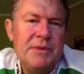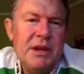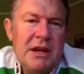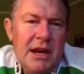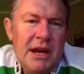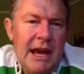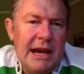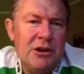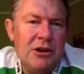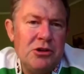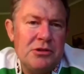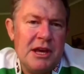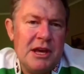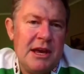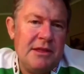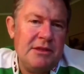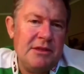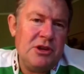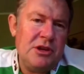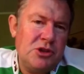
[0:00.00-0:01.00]
and look,
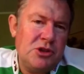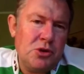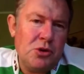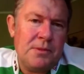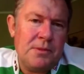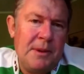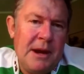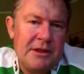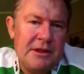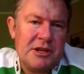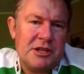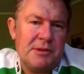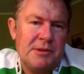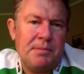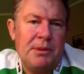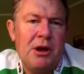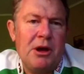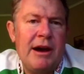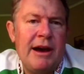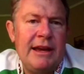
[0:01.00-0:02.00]
you talk about the
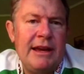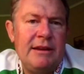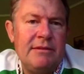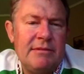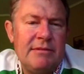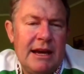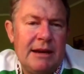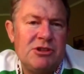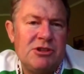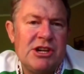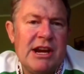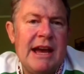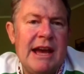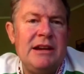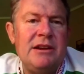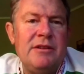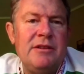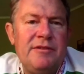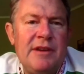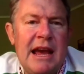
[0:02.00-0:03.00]
supply
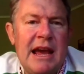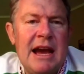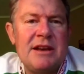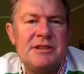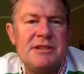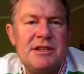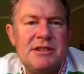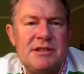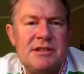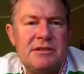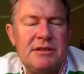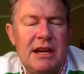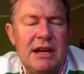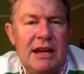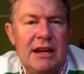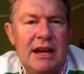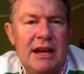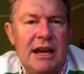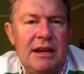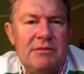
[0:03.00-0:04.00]
chain of houses
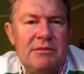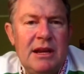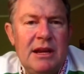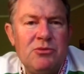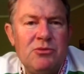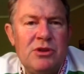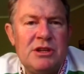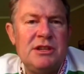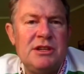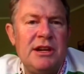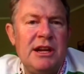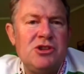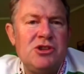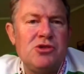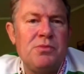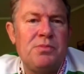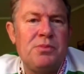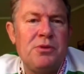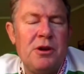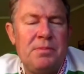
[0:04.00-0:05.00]
and
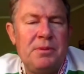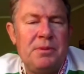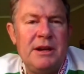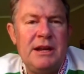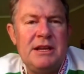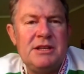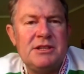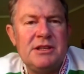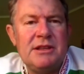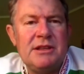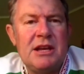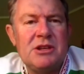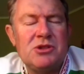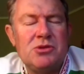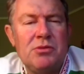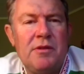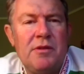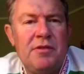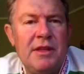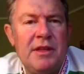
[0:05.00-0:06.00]
residential properties and that
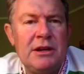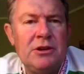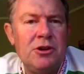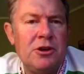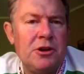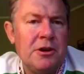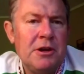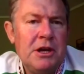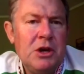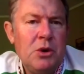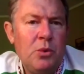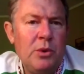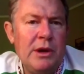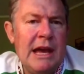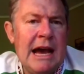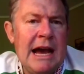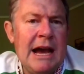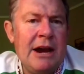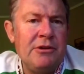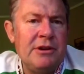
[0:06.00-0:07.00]
sort of thing. Look, we
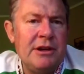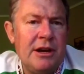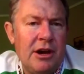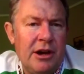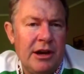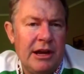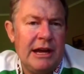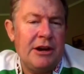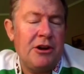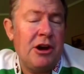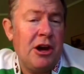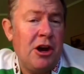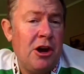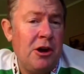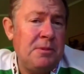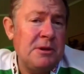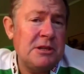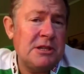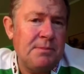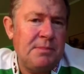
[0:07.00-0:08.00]
are, and I
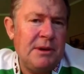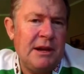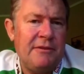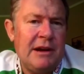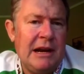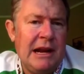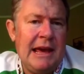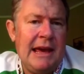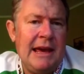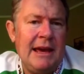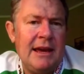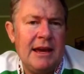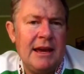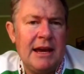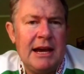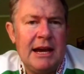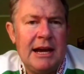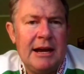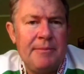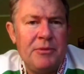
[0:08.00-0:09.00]
hope it's a bit of a lag.
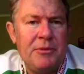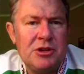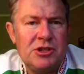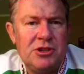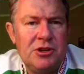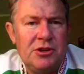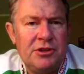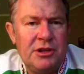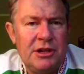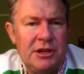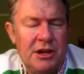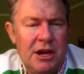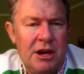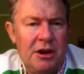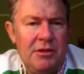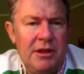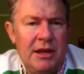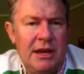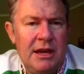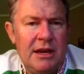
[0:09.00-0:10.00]
I certainly
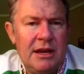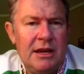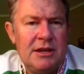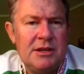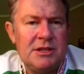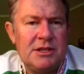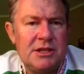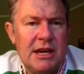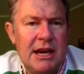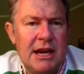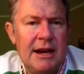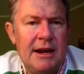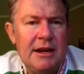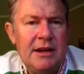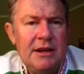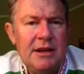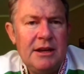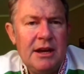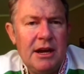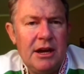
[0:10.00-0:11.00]
know there is a
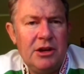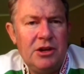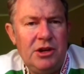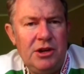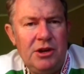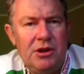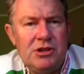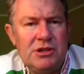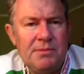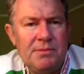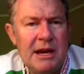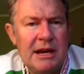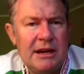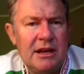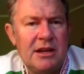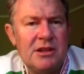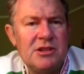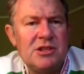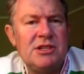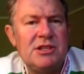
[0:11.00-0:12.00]
huge amount
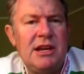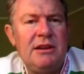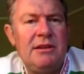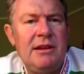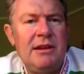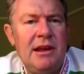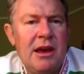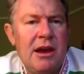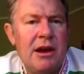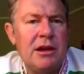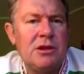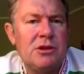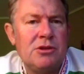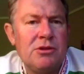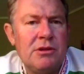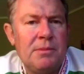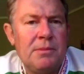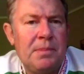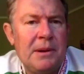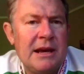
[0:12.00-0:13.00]
of consenting going
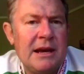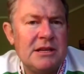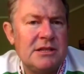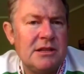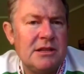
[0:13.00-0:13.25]
through the place at